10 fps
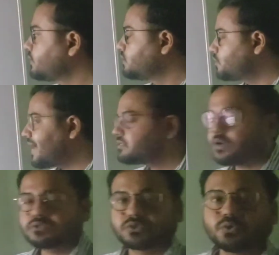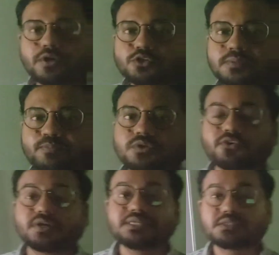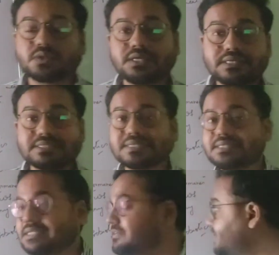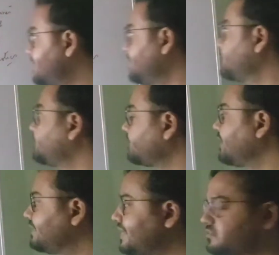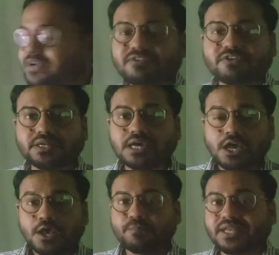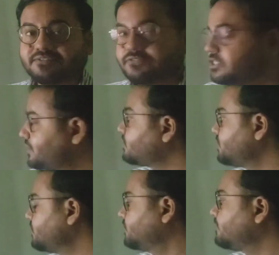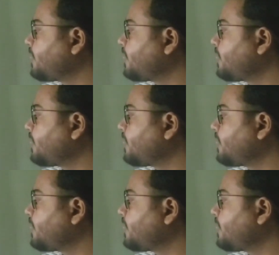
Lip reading: So that's also going to improve your insulin sensitivity. That's very beneficial to you.